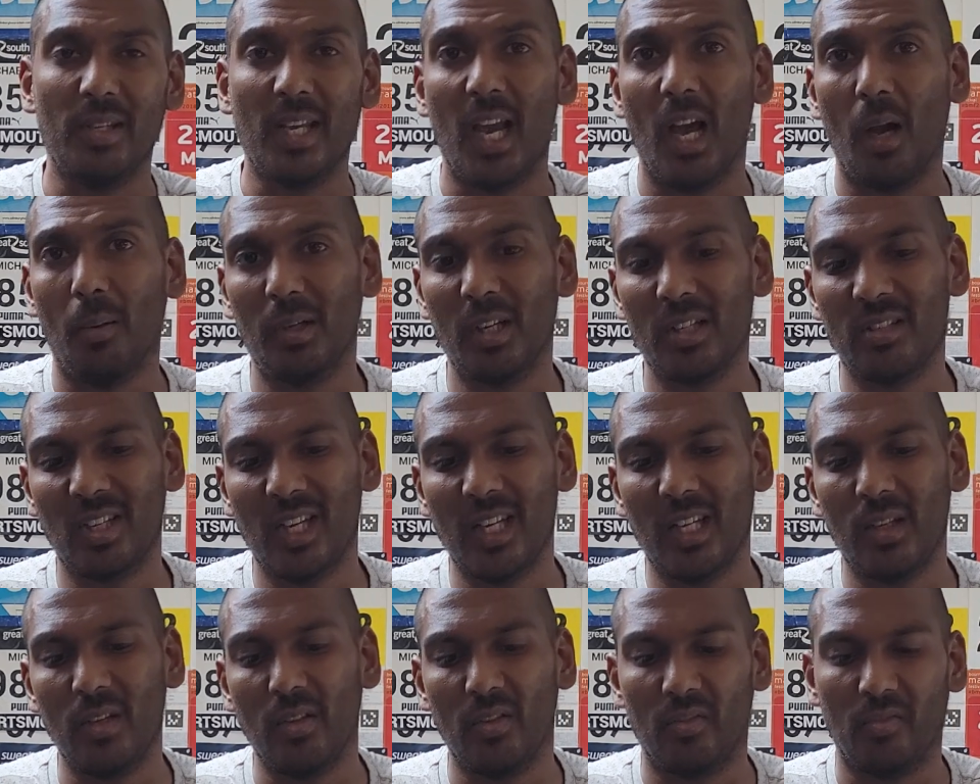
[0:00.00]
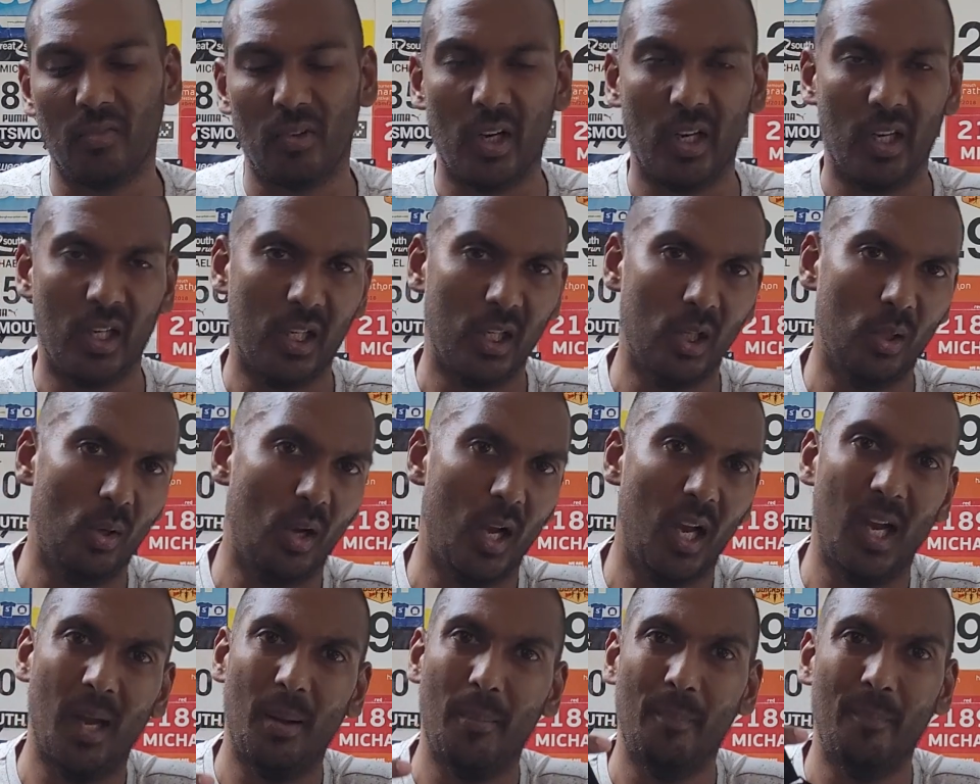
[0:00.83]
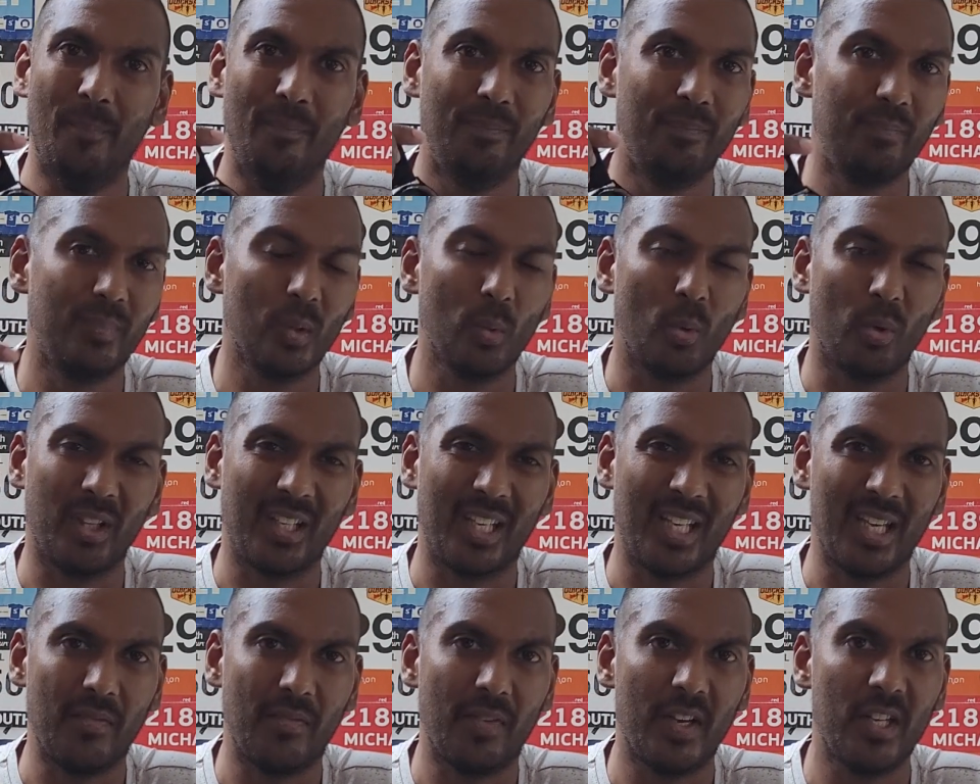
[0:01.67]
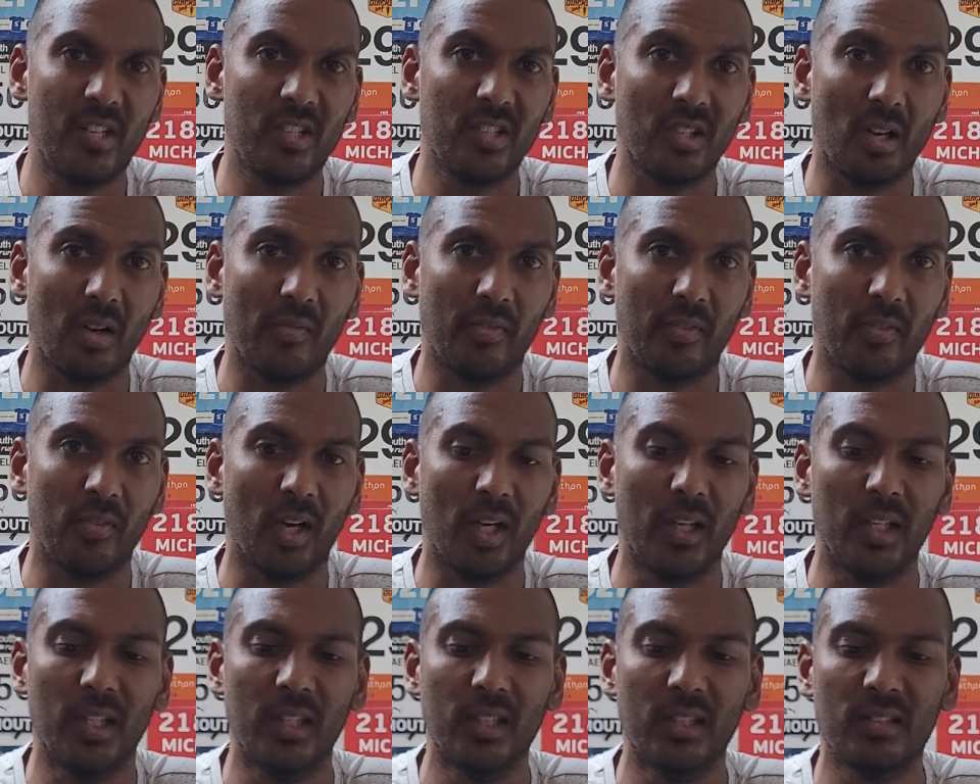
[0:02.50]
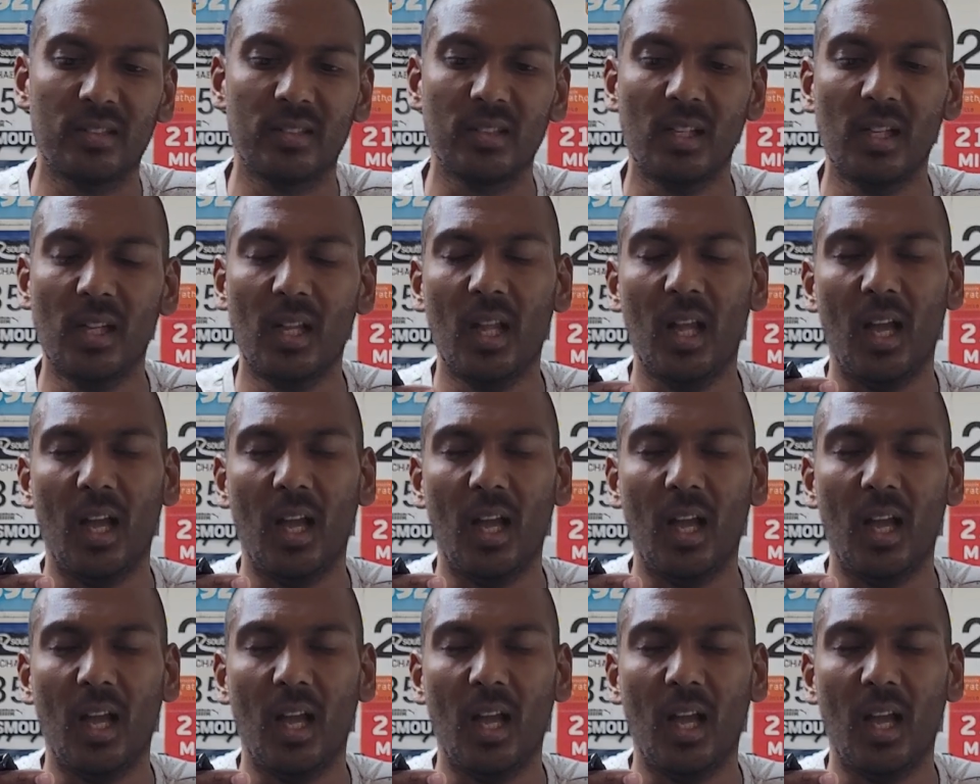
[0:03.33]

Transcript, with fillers: yeah, I'm going to take you through what the key features are for runners,